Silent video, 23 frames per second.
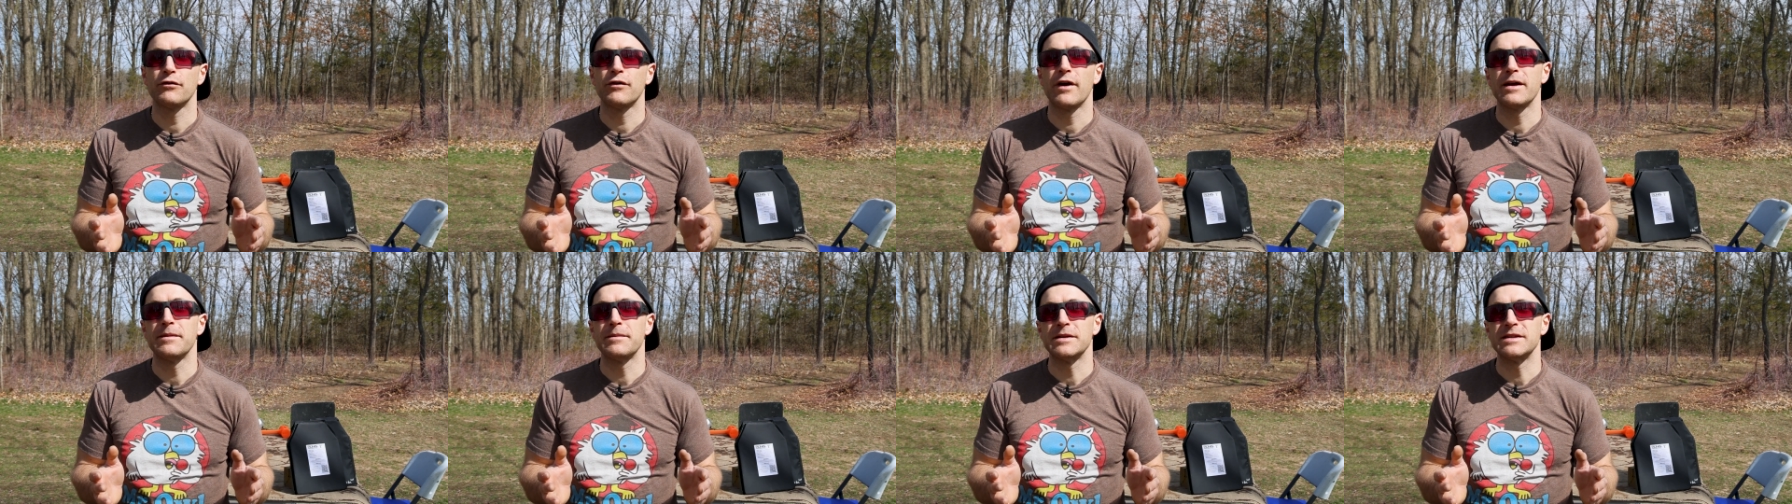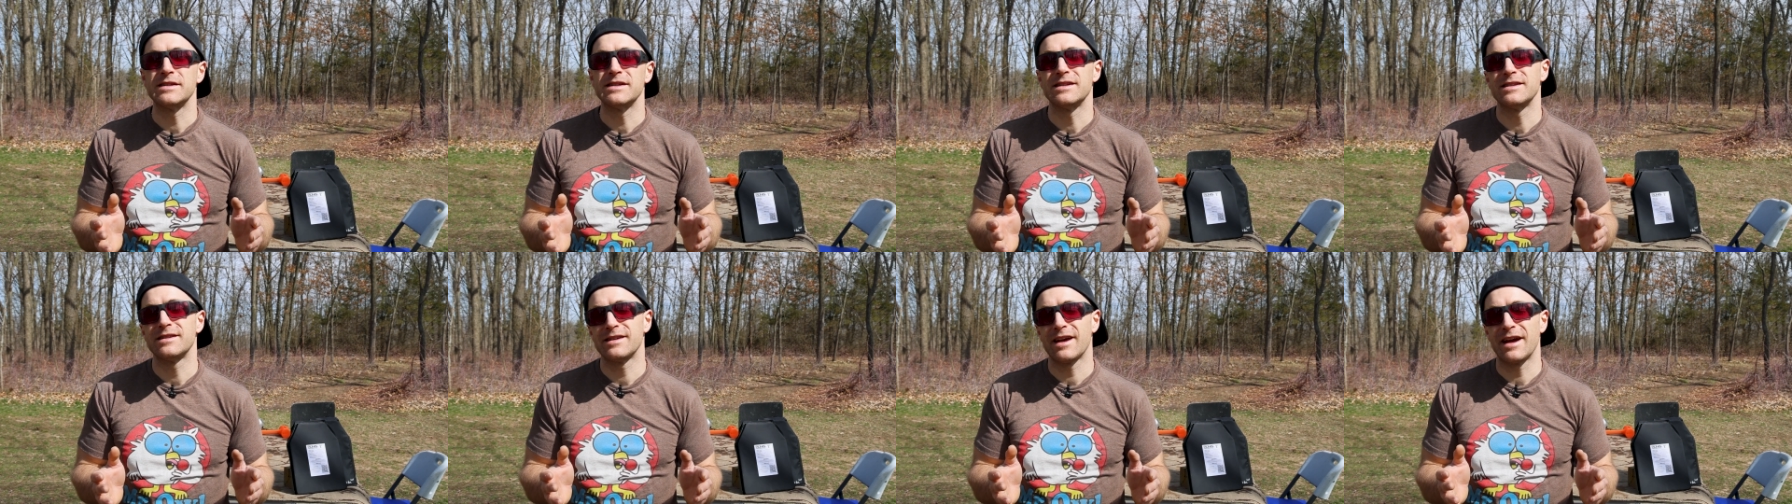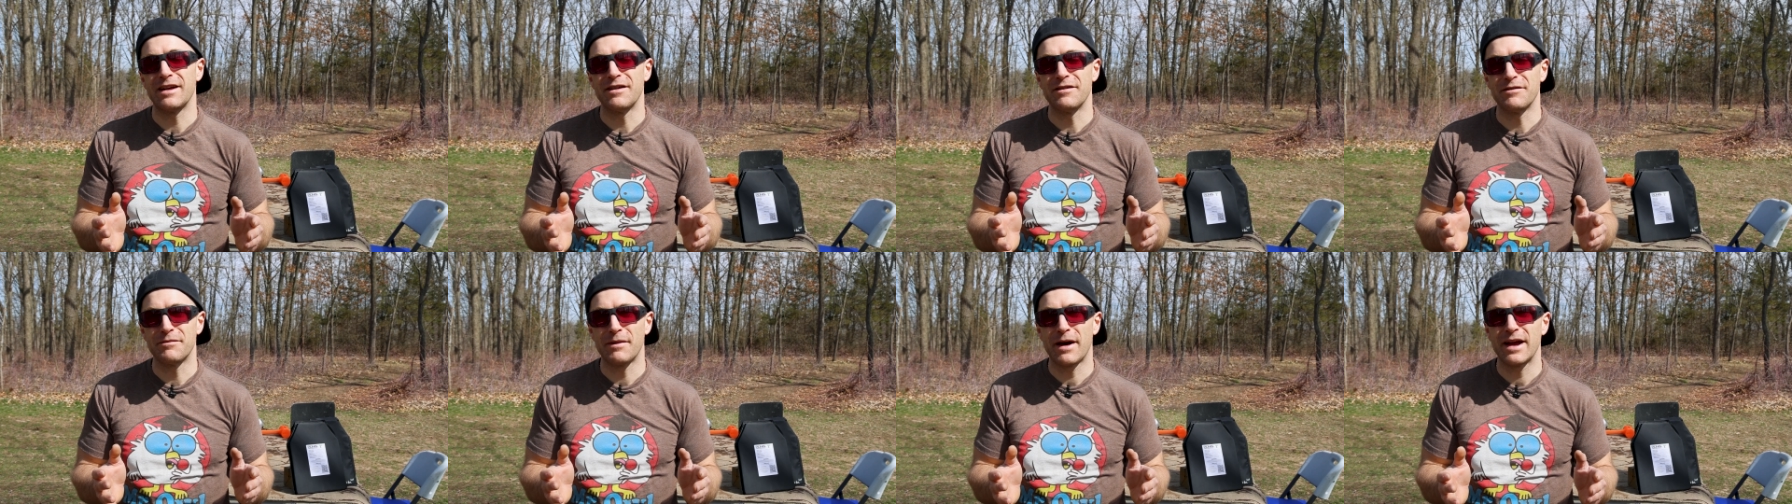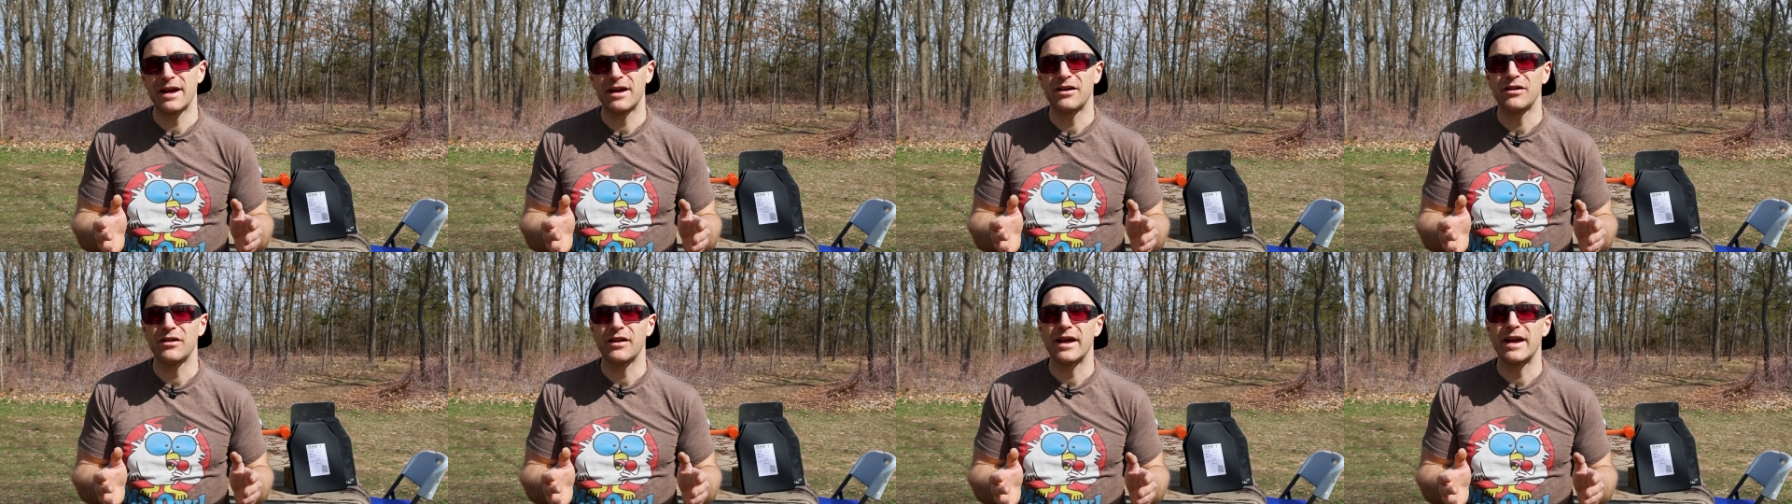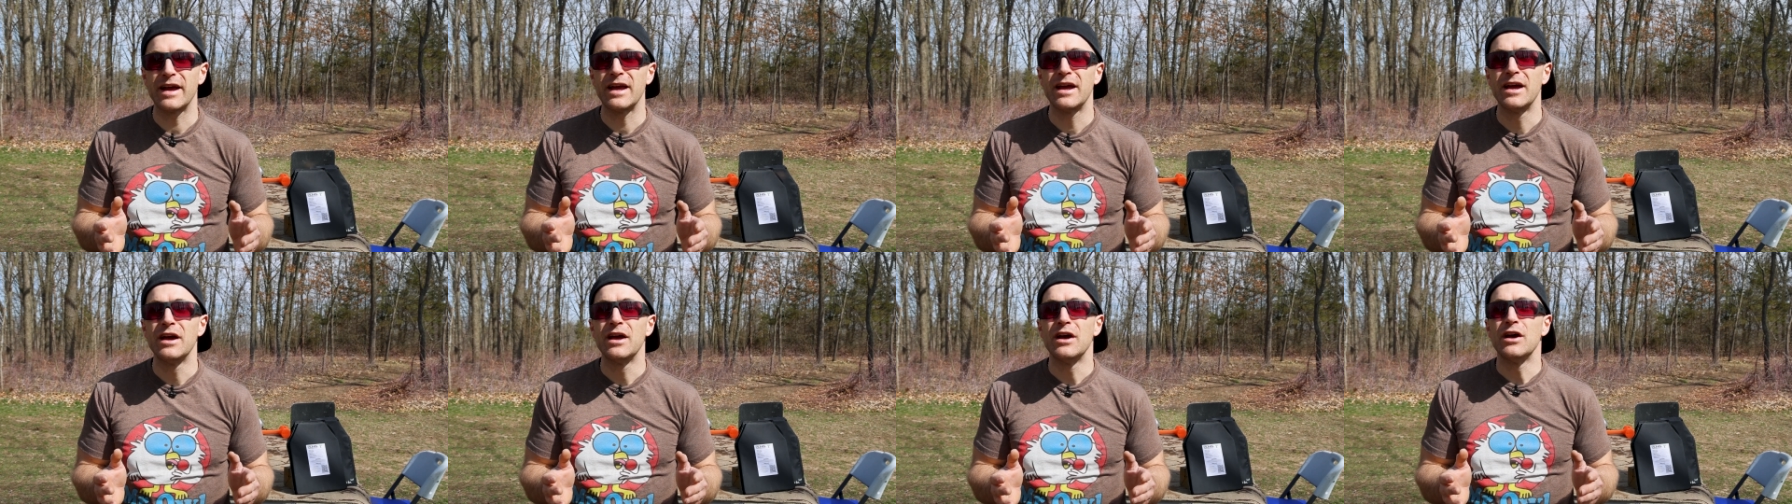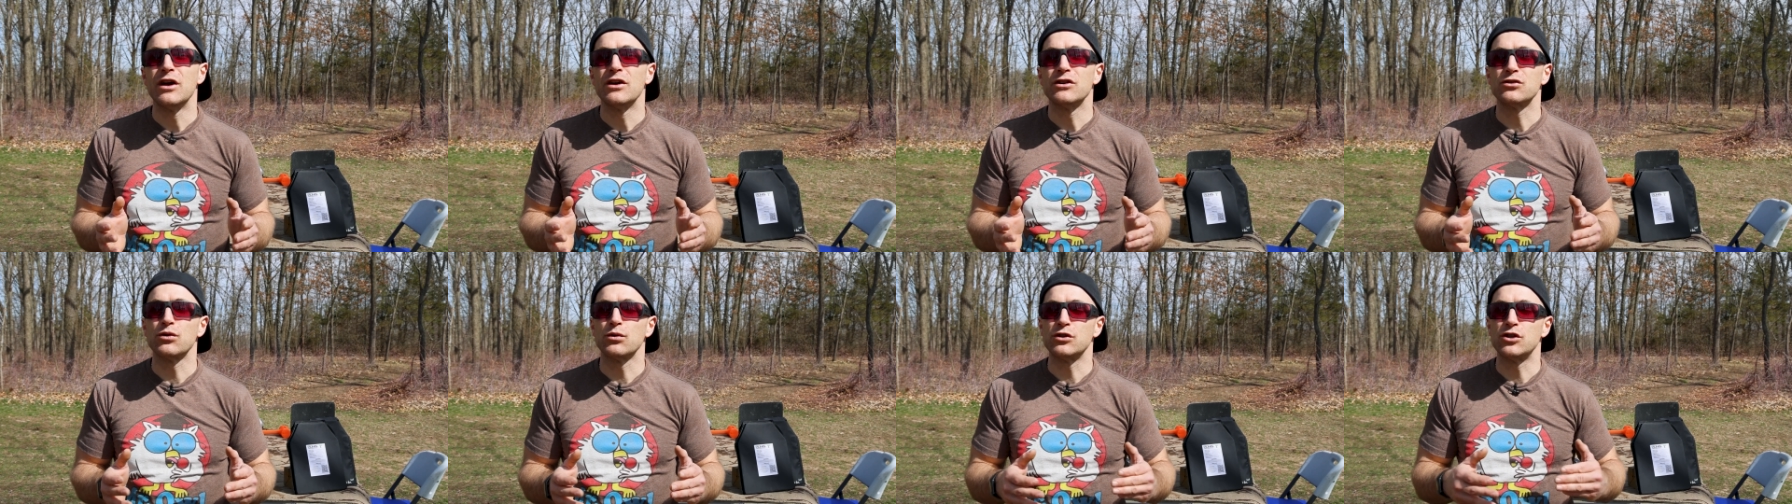fragments inside of my clay,
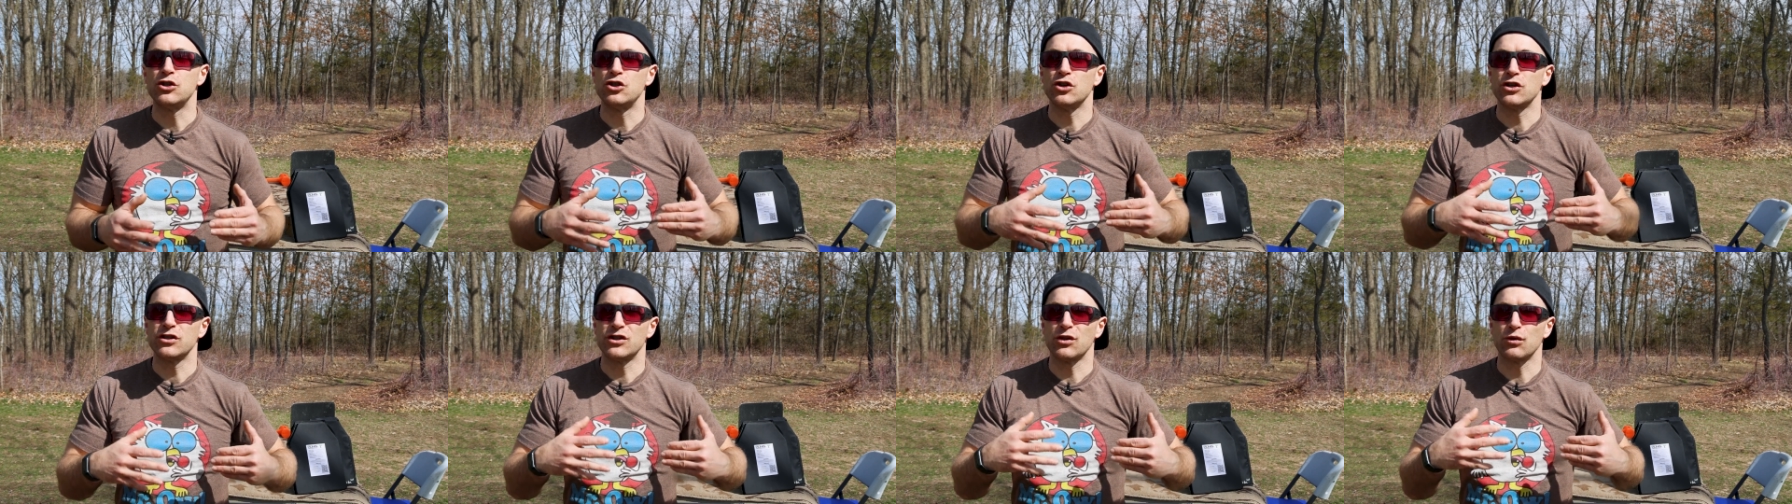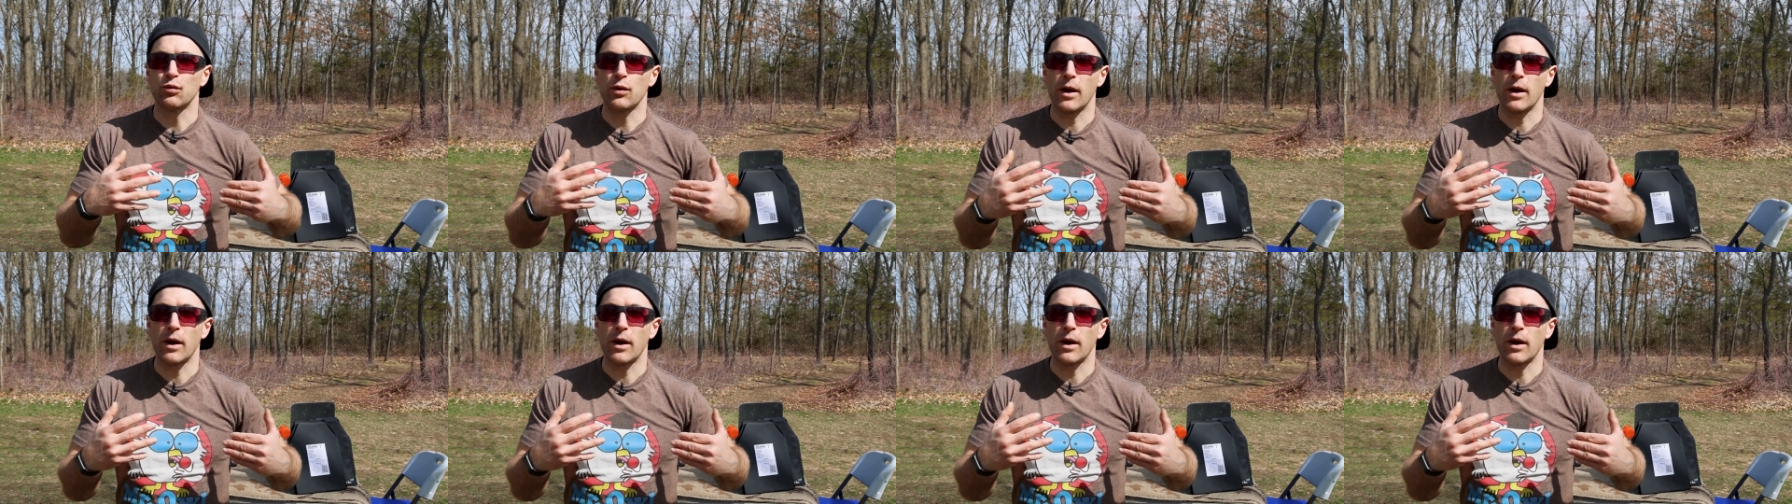so it's just a